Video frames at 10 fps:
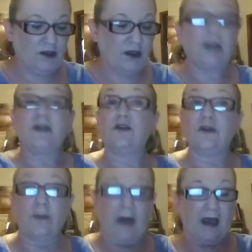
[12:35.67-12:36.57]
do
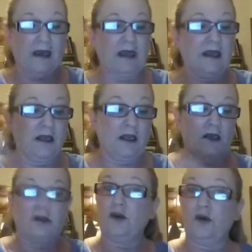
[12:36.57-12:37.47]
the back, and
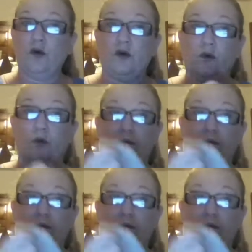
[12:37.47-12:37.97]
you